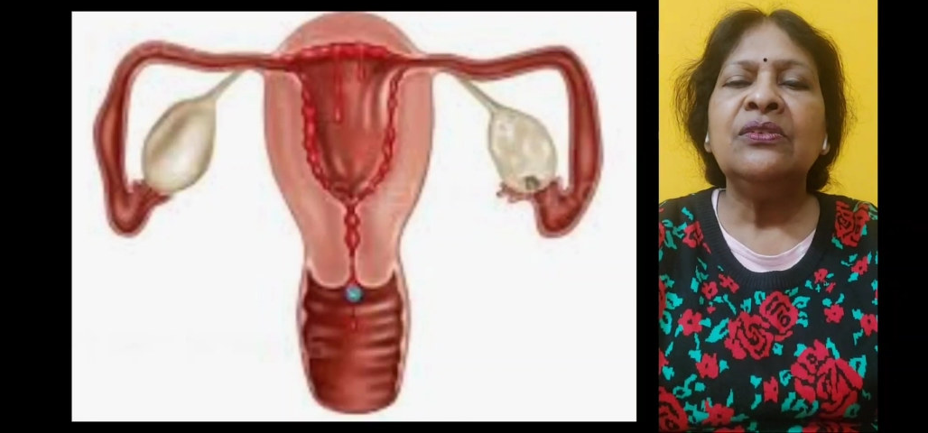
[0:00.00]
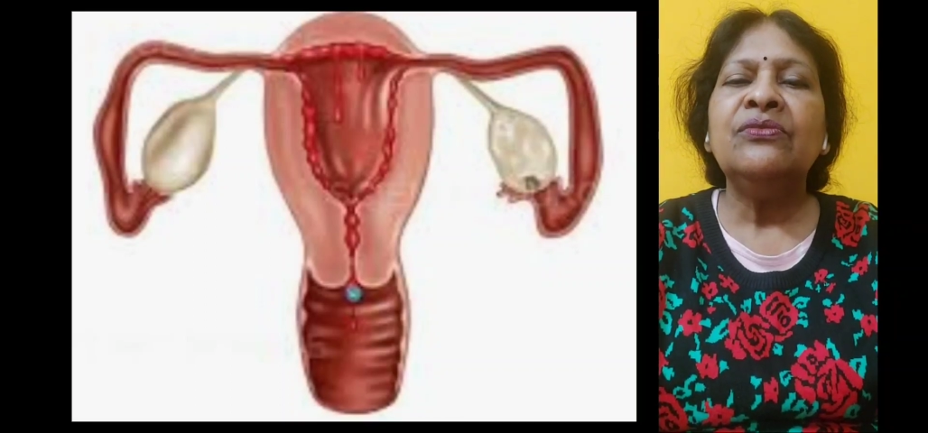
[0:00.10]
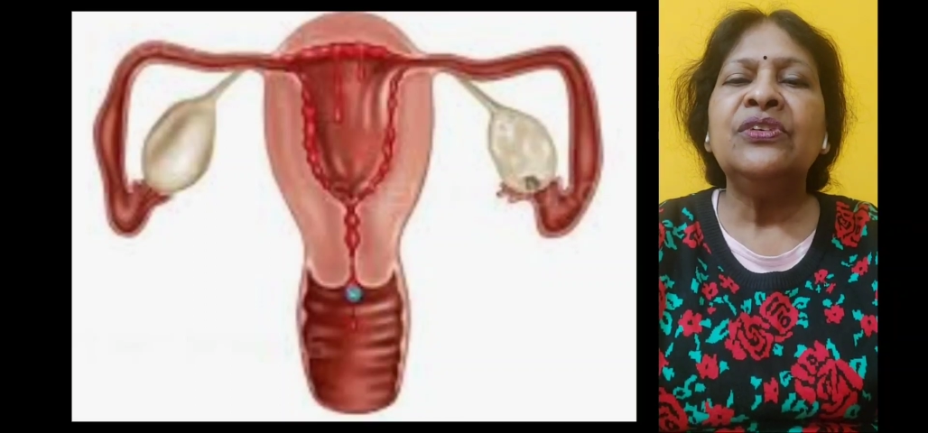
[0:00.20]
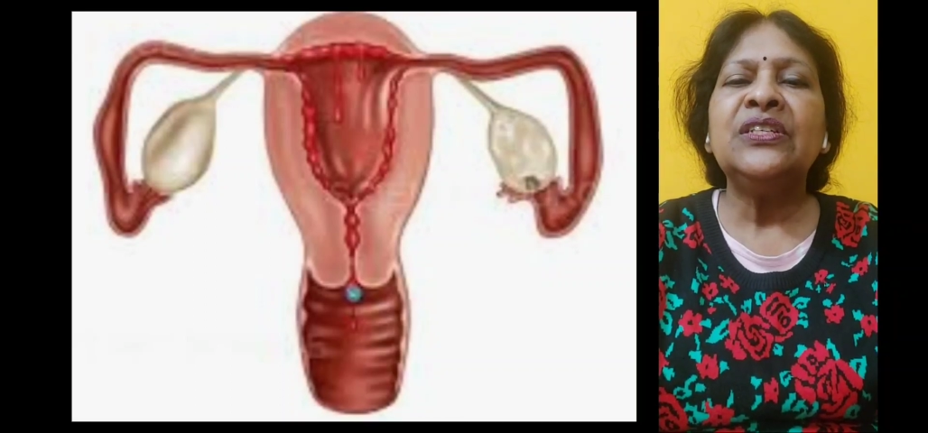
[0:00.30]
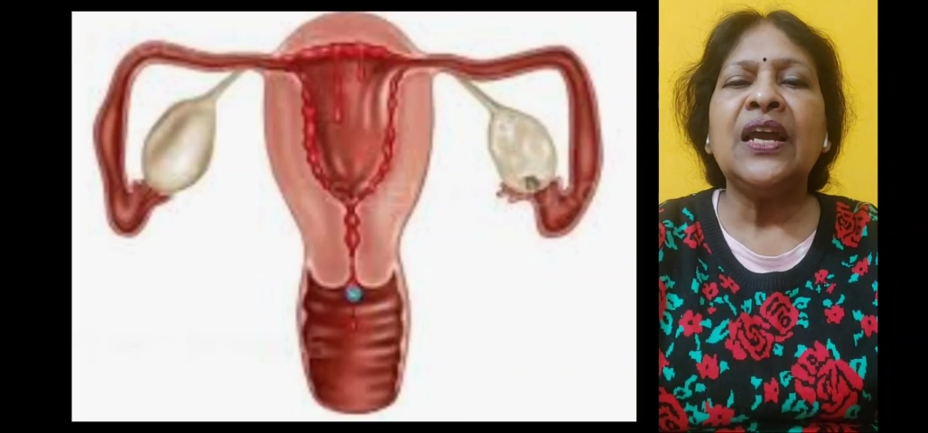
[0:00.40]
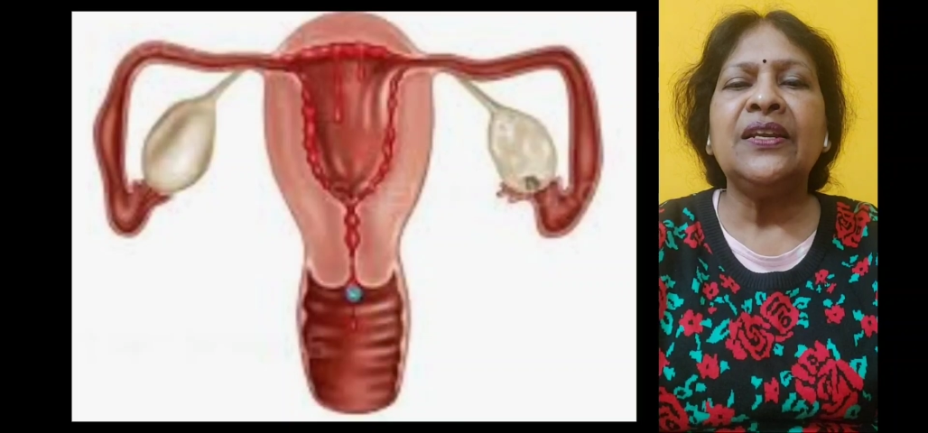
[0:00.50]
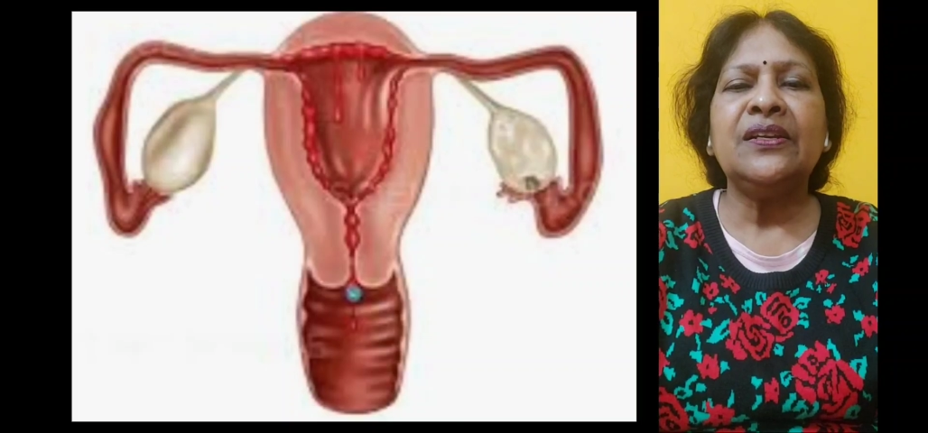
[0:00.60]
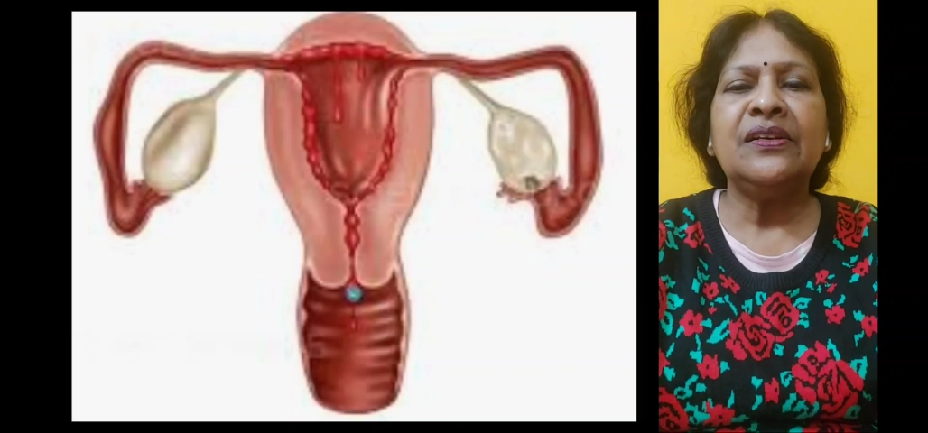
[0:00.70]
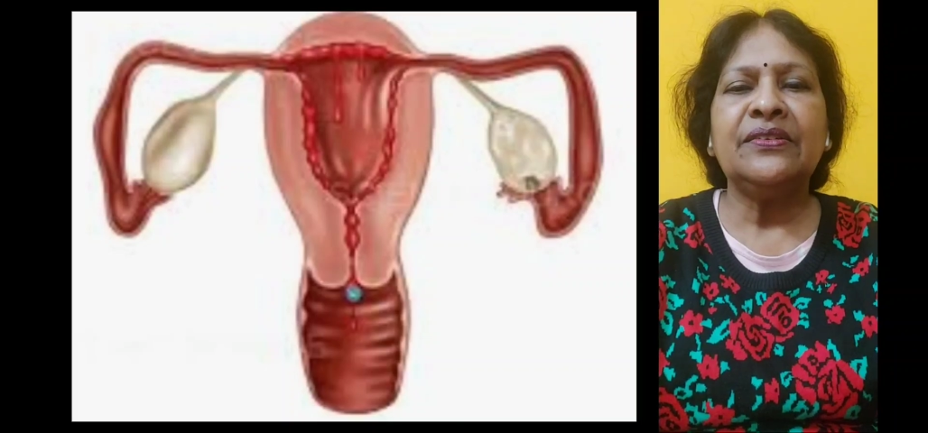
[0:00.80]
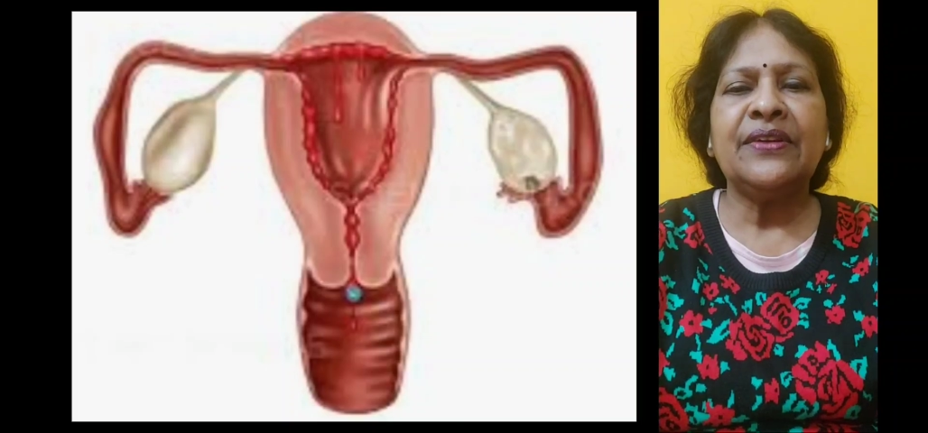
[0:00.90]

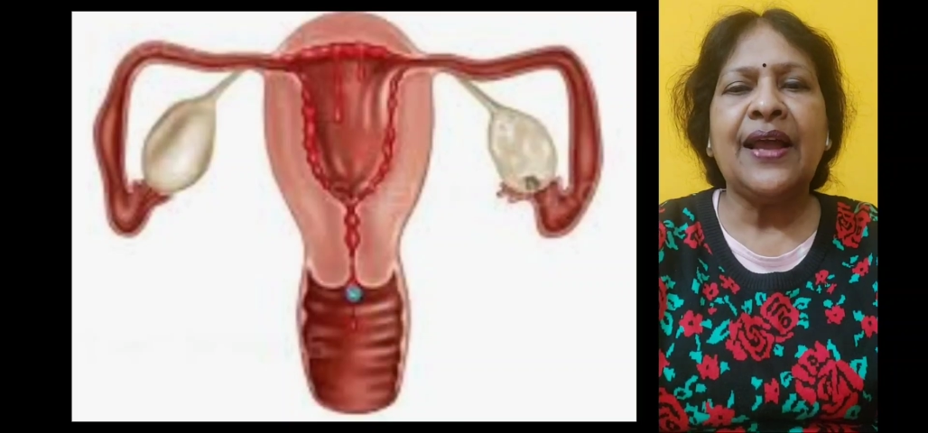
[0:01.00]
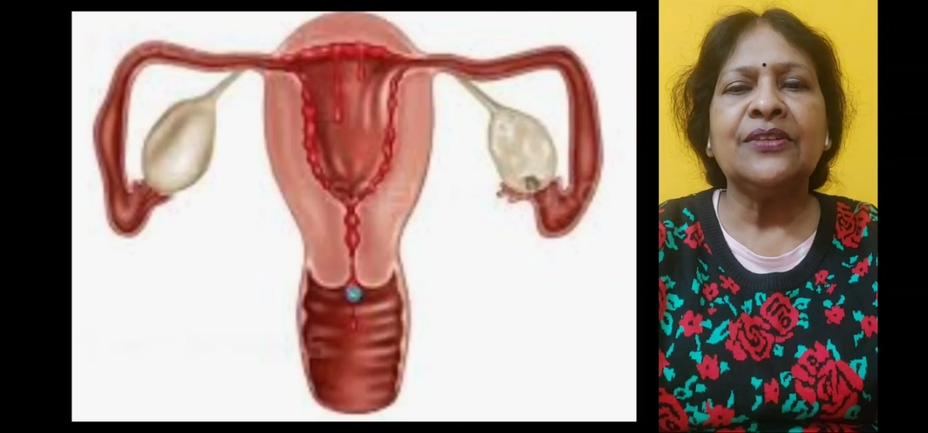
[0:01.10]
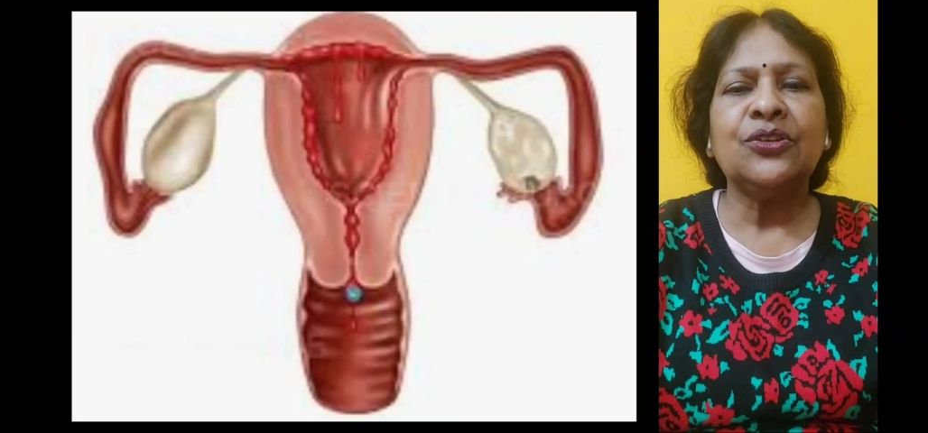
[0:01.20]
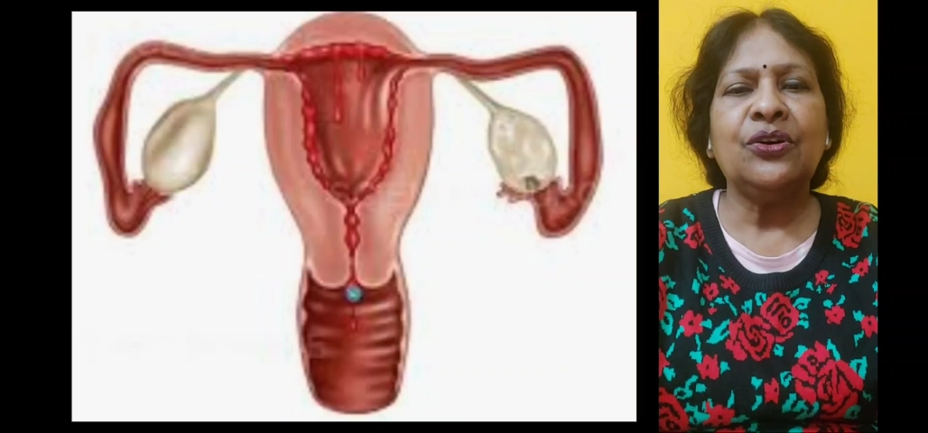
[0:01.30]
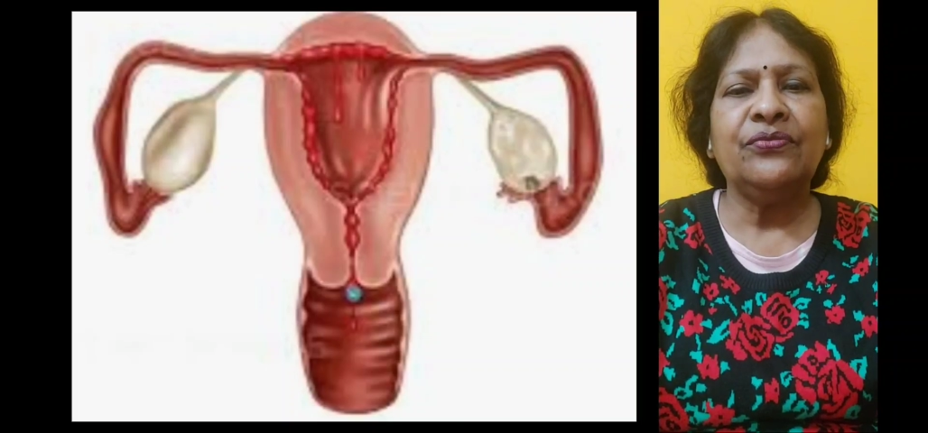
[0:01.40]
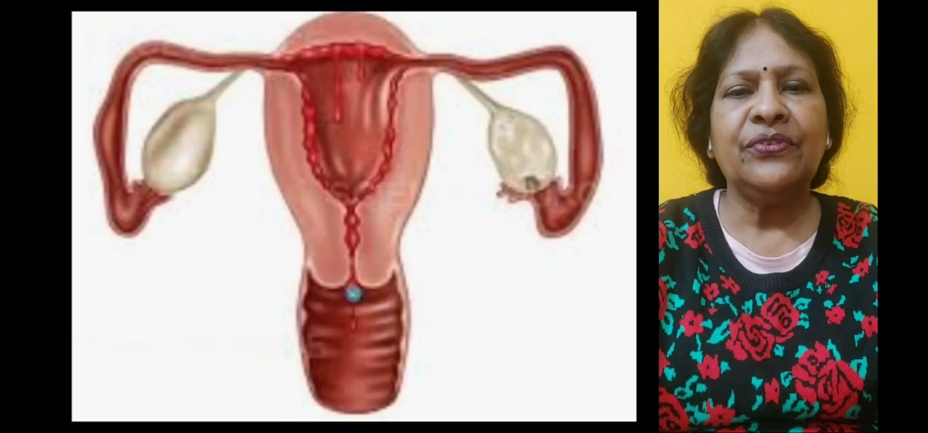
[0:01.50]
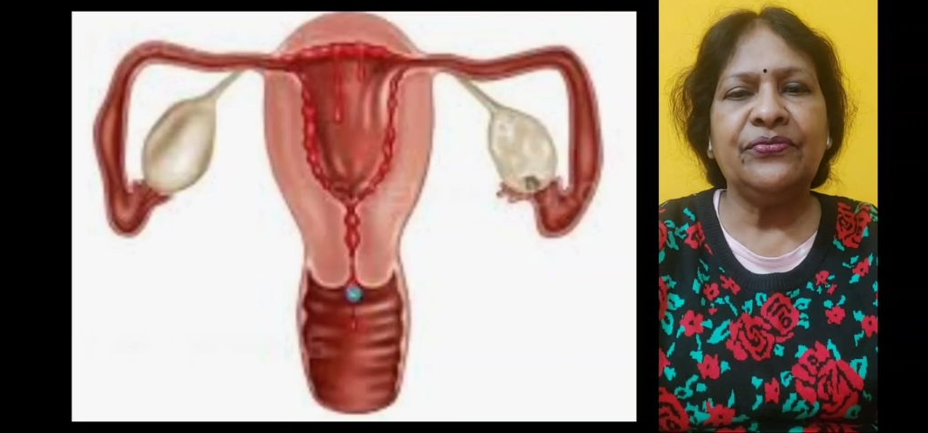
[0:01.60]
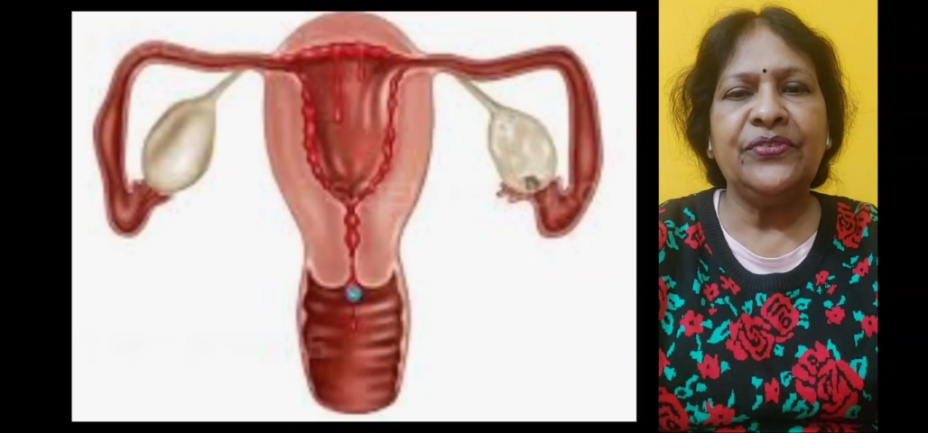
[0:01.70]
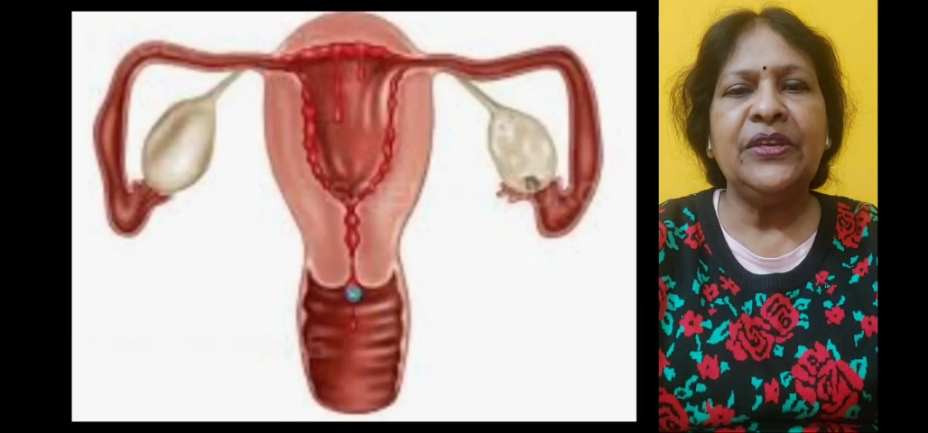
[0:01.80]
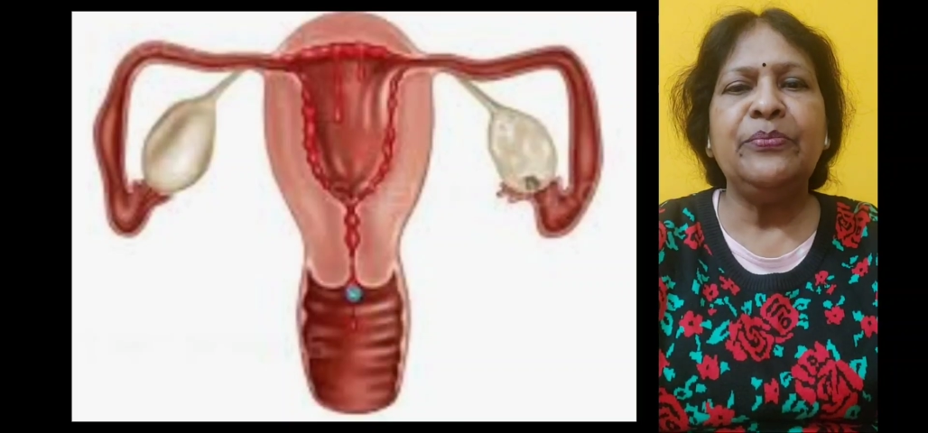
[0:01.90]
vaginal tract of a
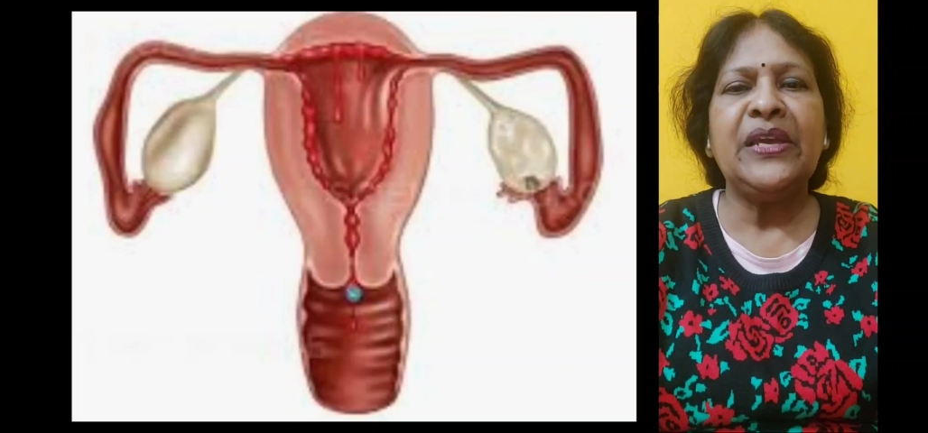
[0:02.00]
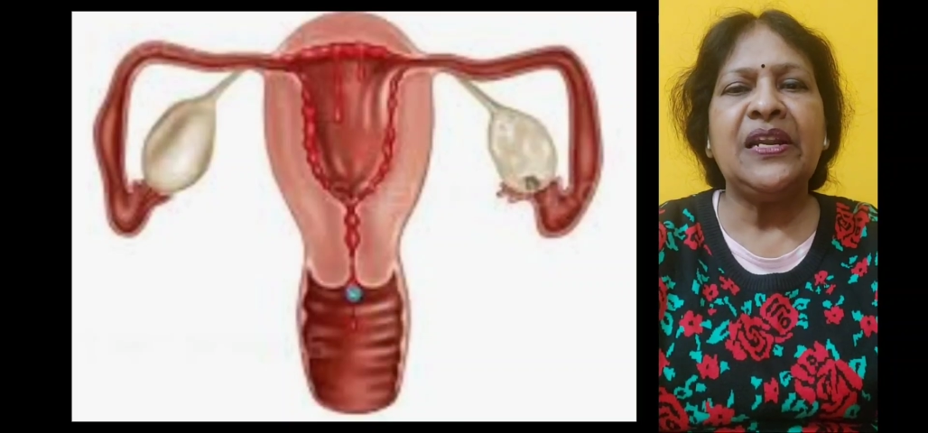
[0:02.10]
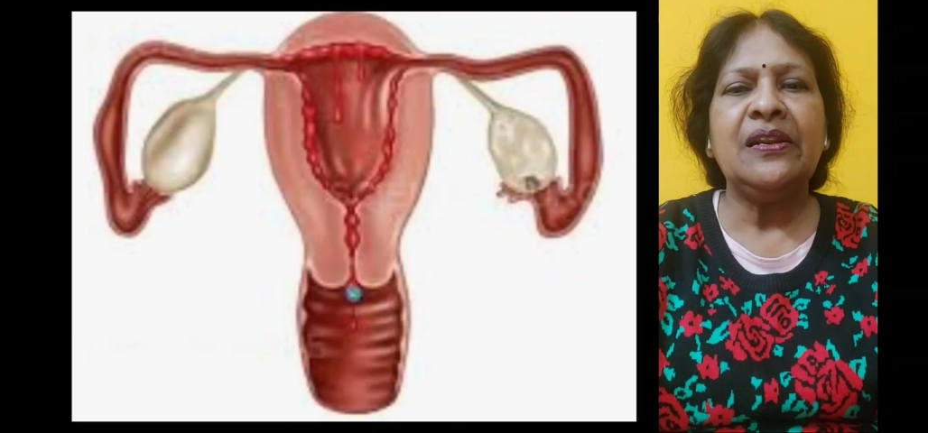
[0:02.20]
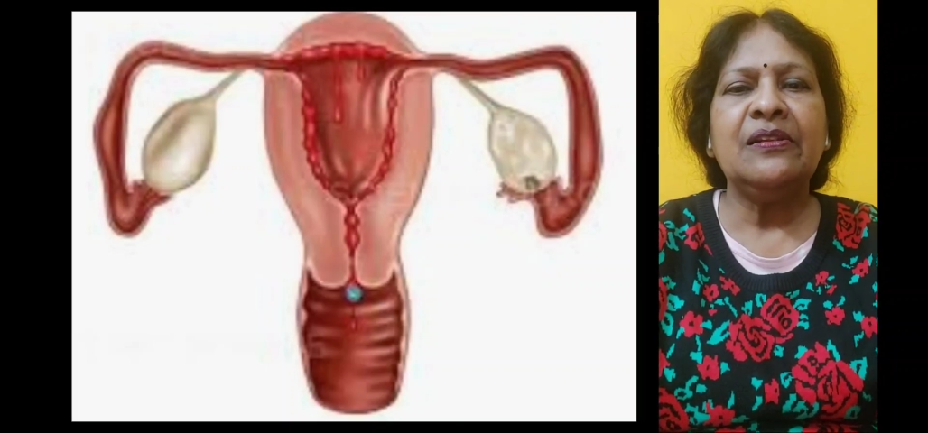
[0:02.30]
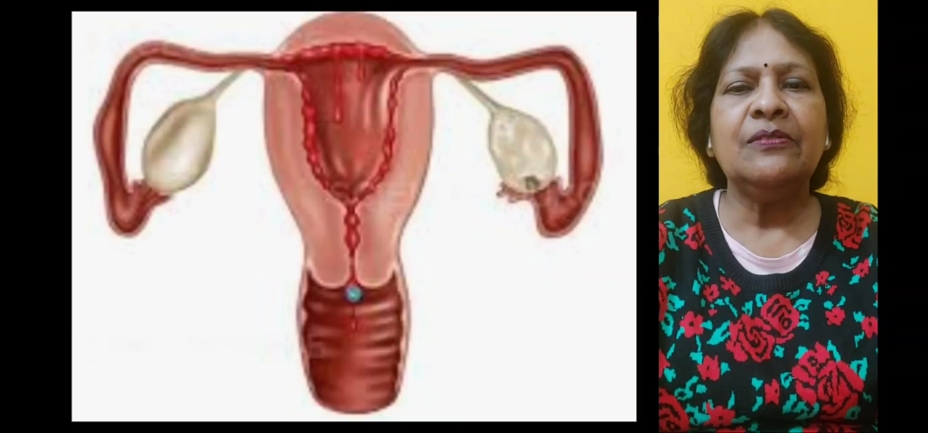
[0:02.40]
female.